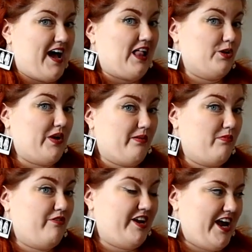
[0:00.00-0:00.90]
Halloween
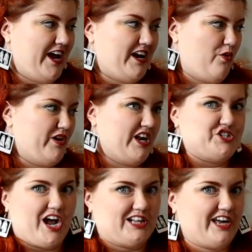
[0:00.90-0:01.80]
movie night and I wanted
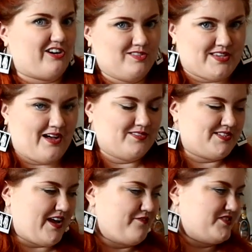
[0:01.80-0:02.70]
jack-o'-lanterns out and
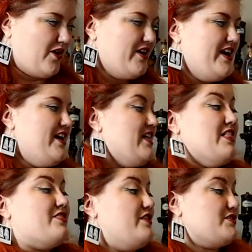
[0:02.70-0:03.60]
stuff. So
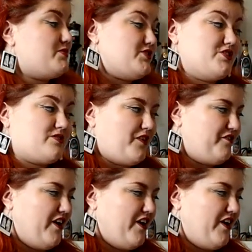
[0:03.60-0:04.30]
this was just for